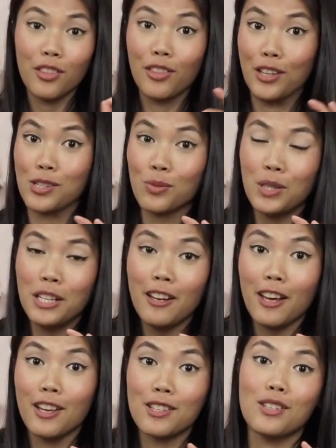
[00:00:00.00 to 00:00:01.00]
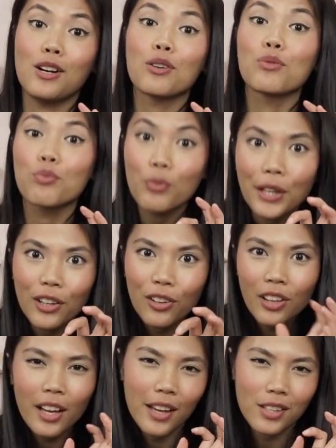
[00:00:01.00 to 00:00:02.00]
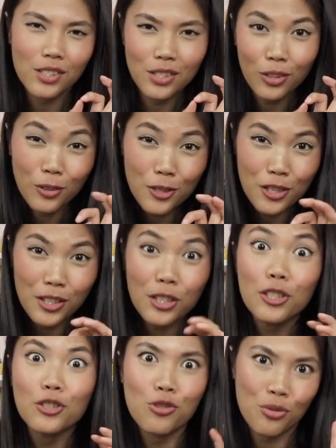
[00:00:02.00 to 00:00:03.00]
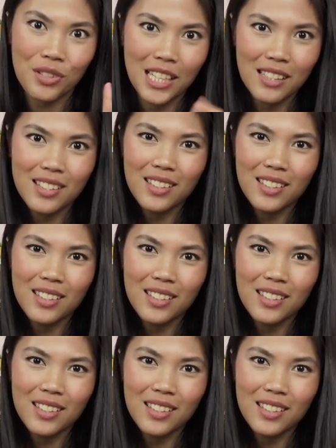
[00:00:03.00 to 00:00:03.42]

This one is a real indulgent treat.